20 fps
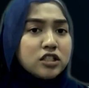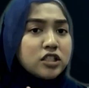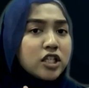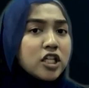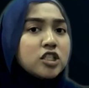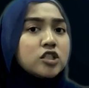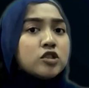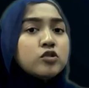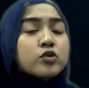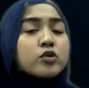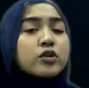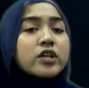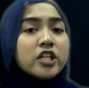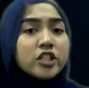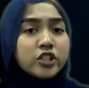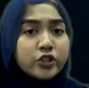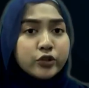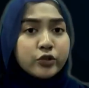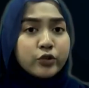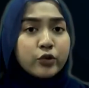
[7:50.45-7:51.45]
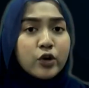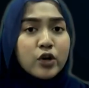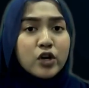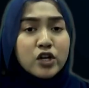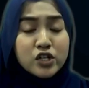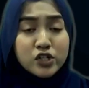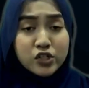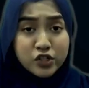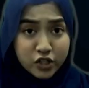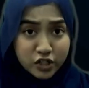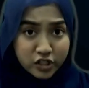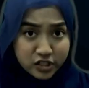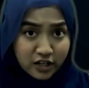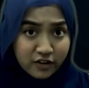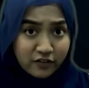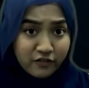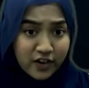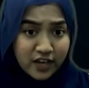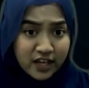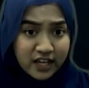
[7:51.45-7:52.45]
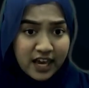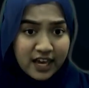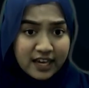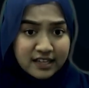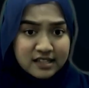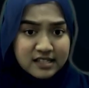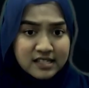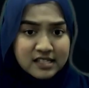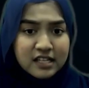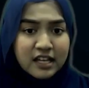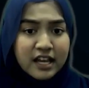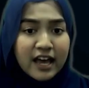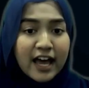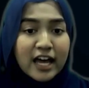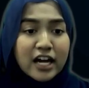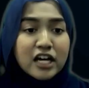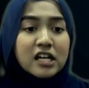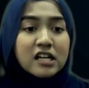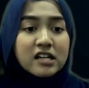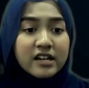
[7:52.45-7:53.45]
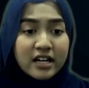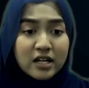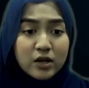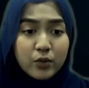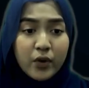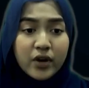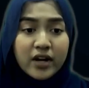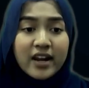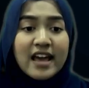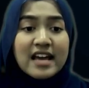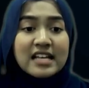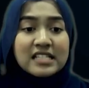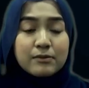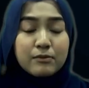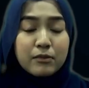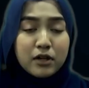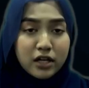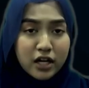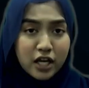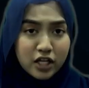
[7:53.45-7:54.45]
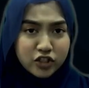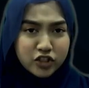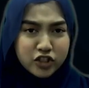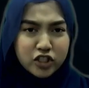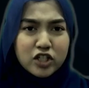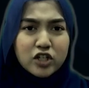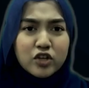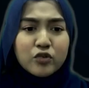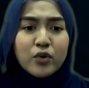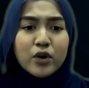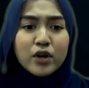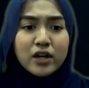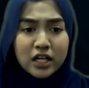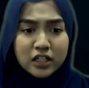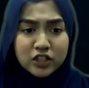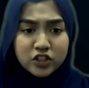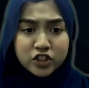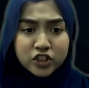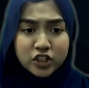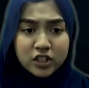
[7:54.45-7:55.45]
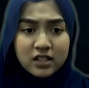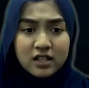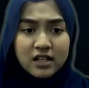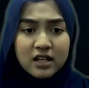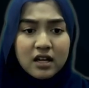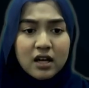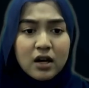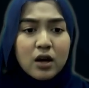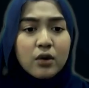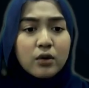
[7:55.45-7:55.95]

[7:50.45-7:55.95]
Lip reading: need to issue certificates and graduate examination credential